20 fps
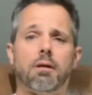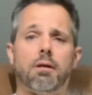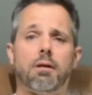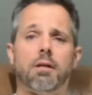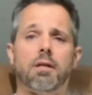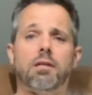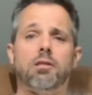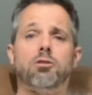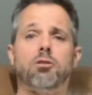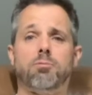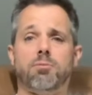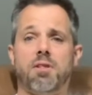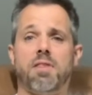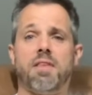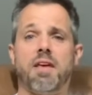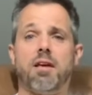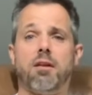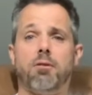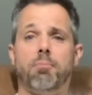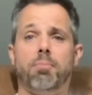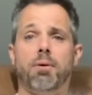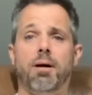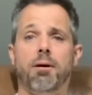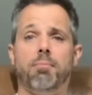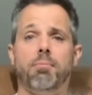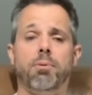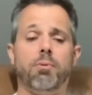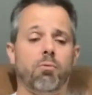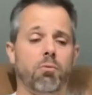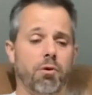in terms of the ankle
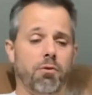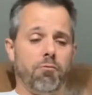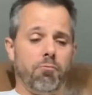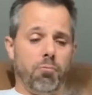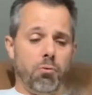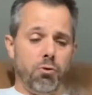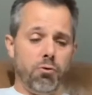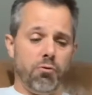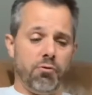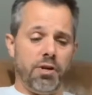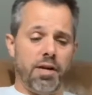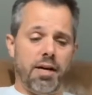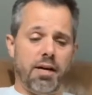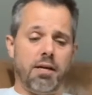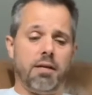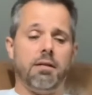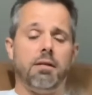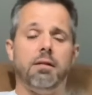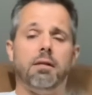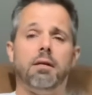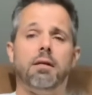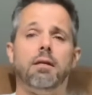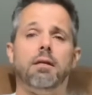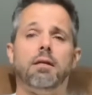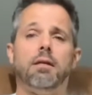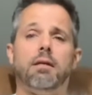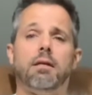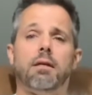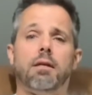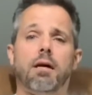pump. We've moved on
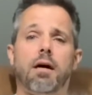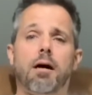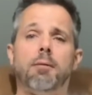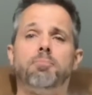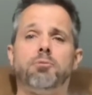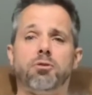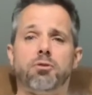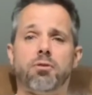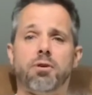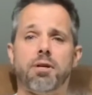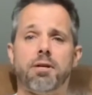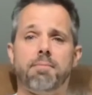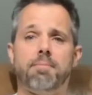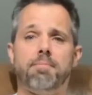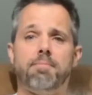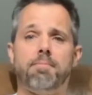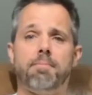upstream.